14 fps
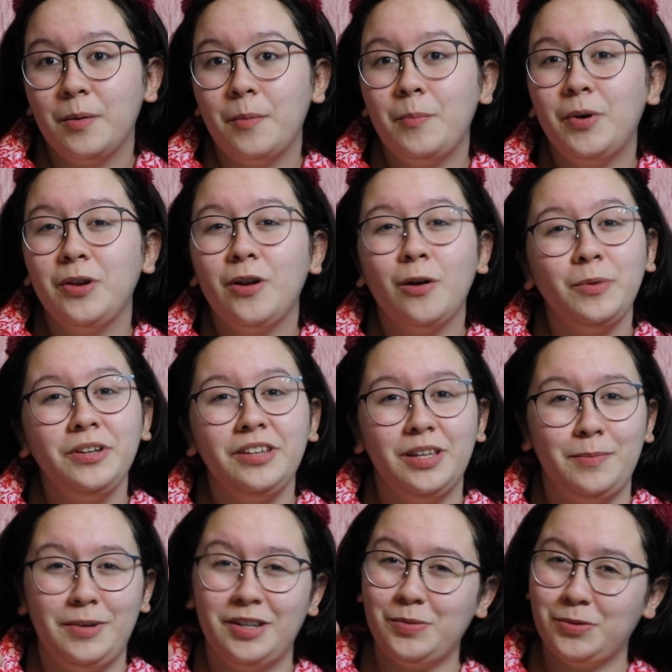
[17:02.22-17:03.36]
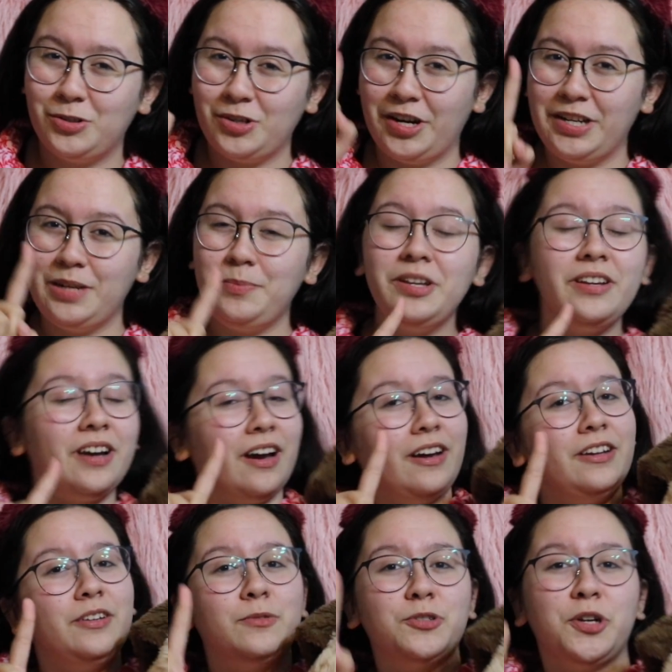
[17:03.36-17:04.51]
But not really, because we're trying to be
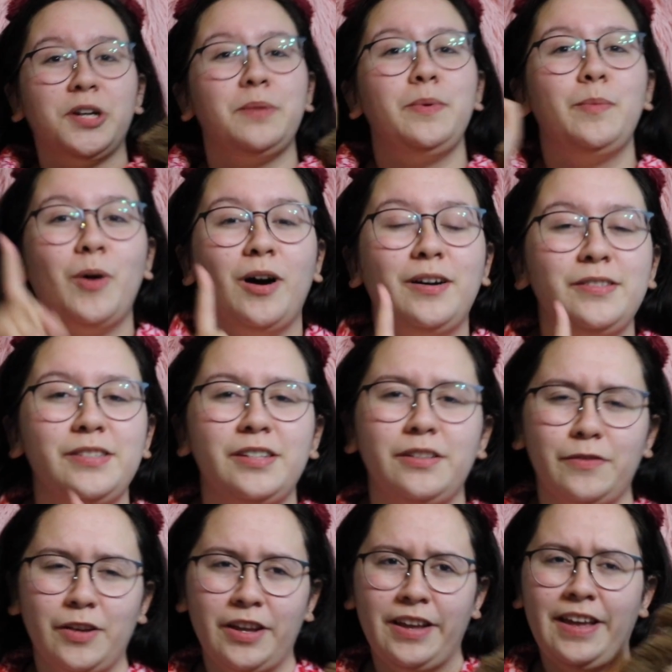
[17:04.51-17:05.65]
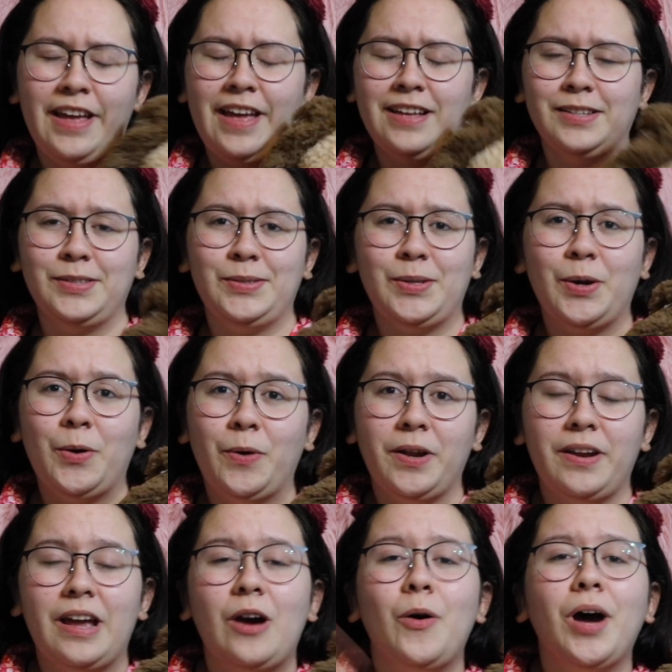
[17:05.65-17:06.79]
kind, we're trying to be positive. So
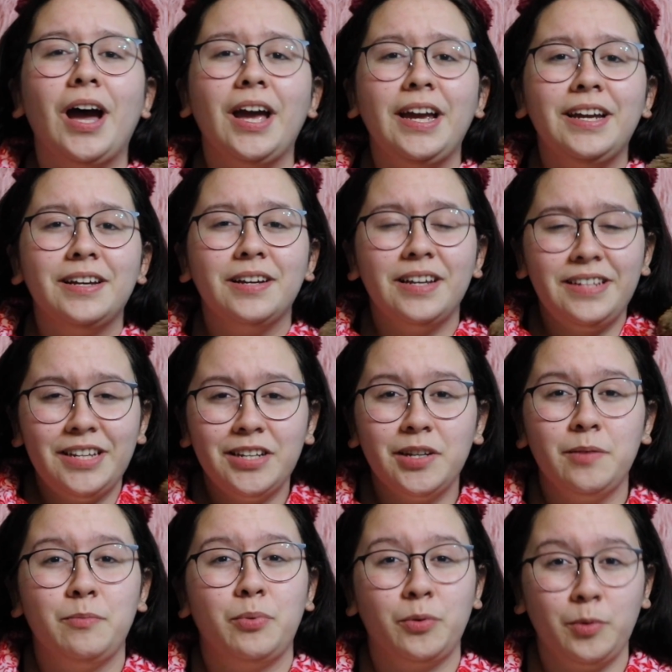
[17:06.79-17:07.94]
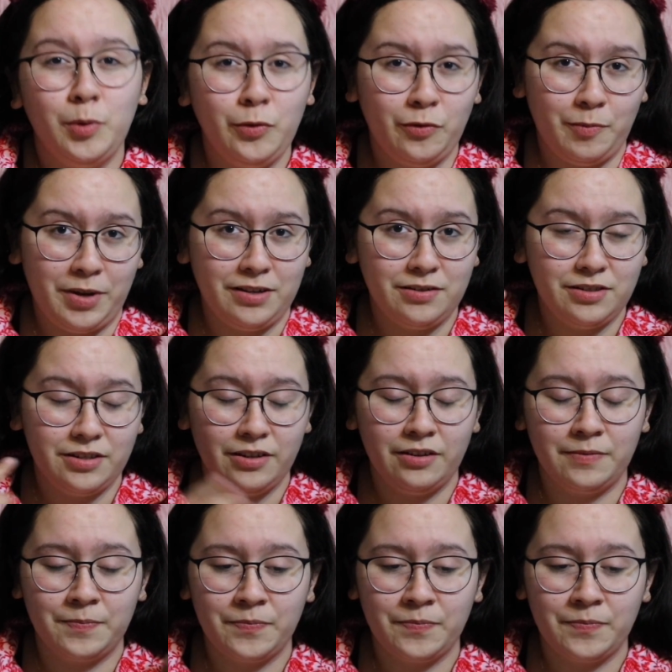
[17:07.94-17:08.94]
now I need improvement.